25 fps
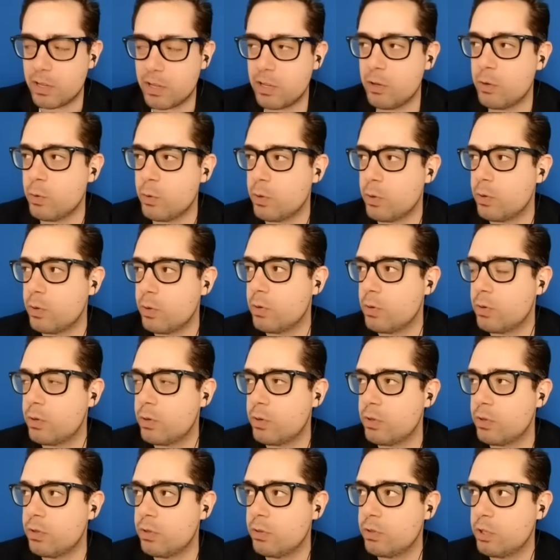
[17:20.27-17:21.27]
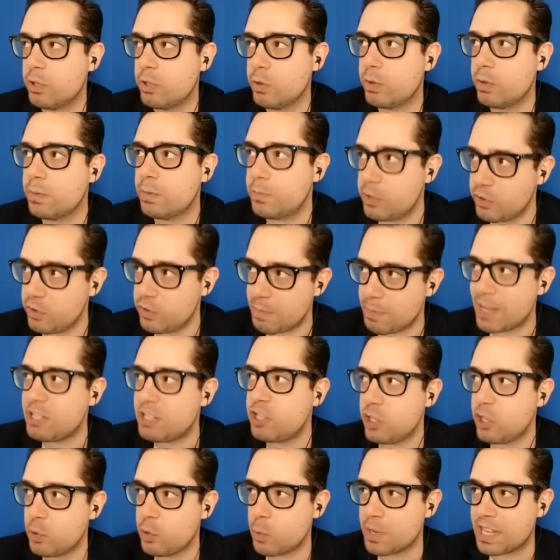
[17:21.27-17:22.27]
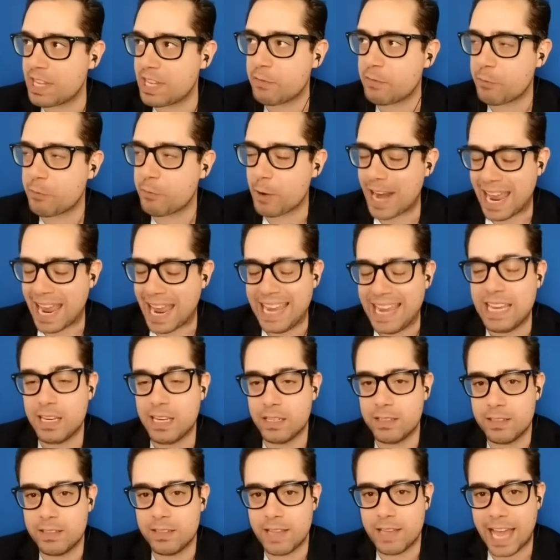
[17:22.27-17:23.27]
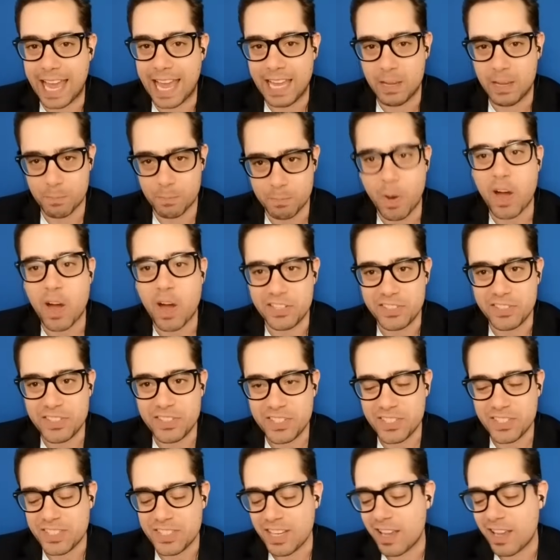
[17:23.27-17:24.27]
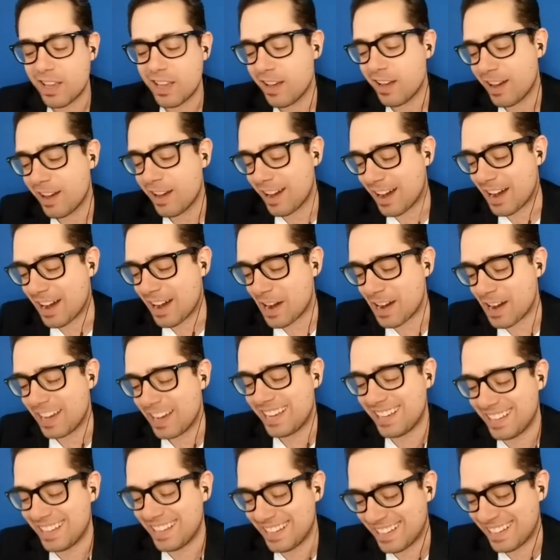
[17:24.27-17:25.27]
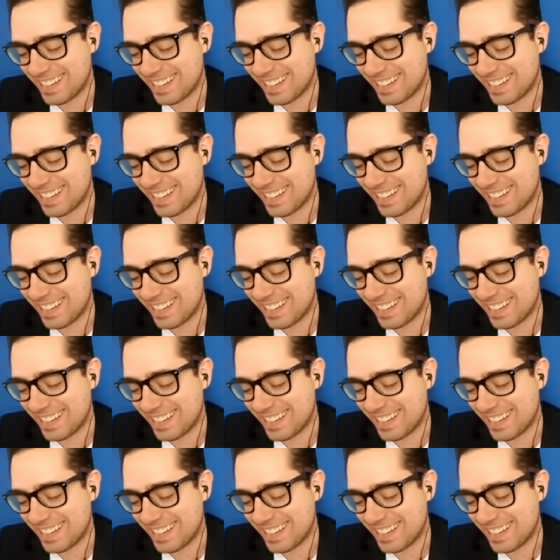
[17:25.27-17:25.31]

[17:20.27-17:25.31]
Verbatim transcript: you you you you mentioned you were there for eight eight months uh, well, no,